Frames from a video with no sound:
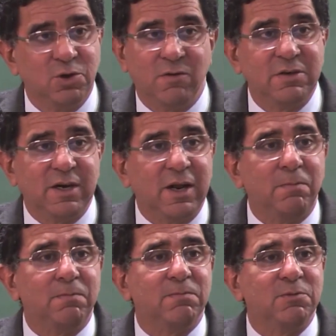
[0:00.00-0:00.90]
you haven't set
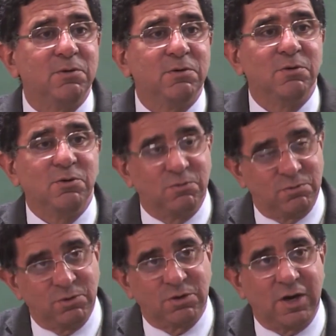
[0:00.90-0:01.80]
up,
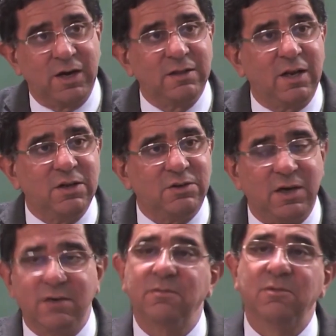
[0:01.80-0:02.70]
you're studying the
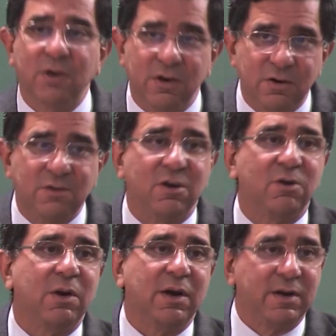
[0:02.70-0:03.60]
leachate, you can
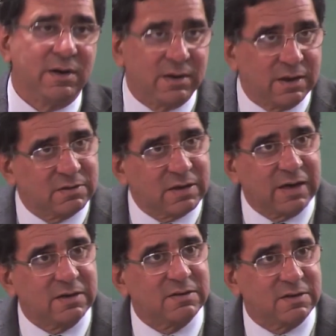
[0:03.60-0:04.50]
recirculate it
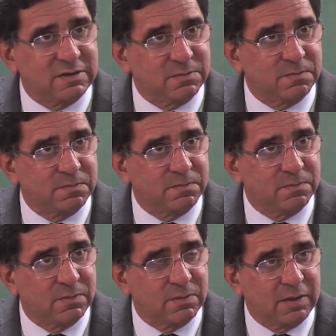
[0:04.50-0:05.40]
inside the system.
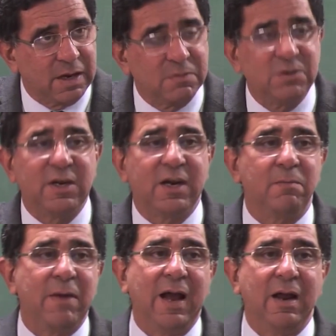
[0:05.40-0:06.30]
That means take
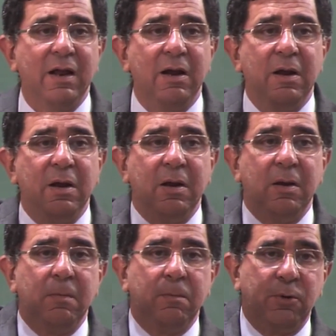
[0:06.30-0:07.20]
it back,
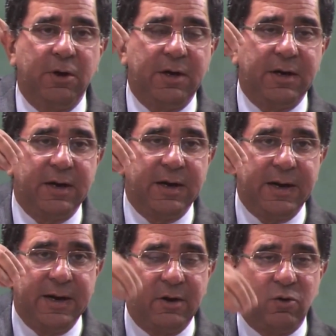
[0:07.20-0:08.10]
put it
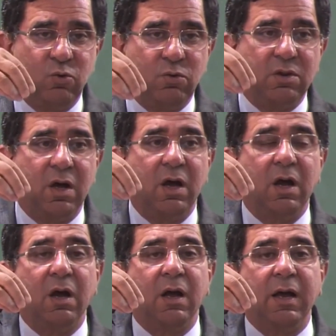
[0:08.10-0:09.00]
into
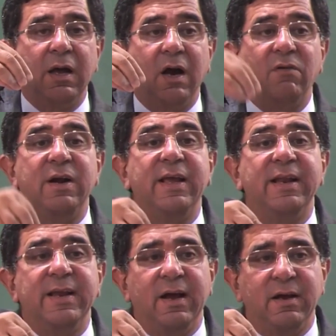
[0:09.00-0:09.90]
the covered
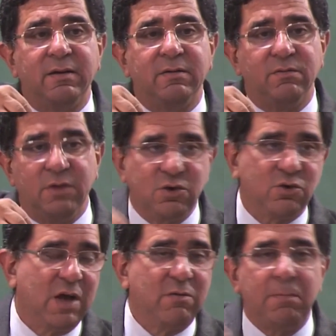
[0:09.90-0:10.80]
area, where you
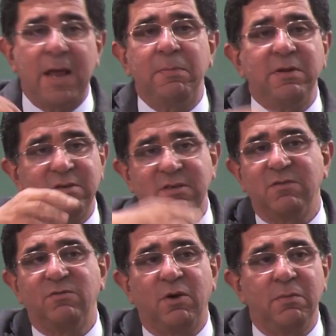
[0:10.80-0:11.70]
should have a piping
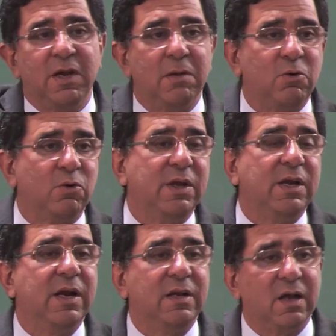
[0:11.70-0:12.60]
system for being able to
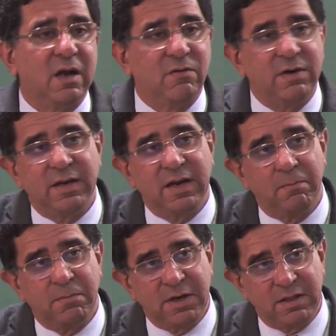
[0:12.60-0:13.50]
irrigate the covered
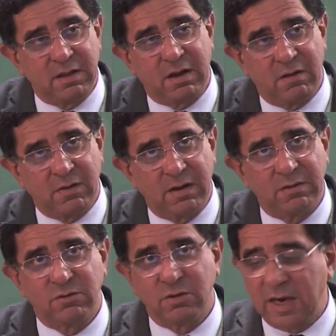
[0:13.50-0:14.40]
area beneath the cover.
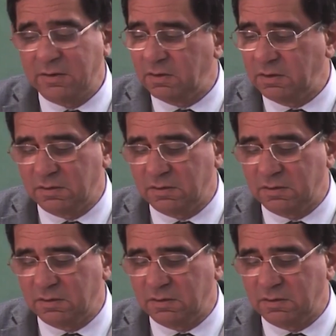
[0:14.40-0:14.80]
So that's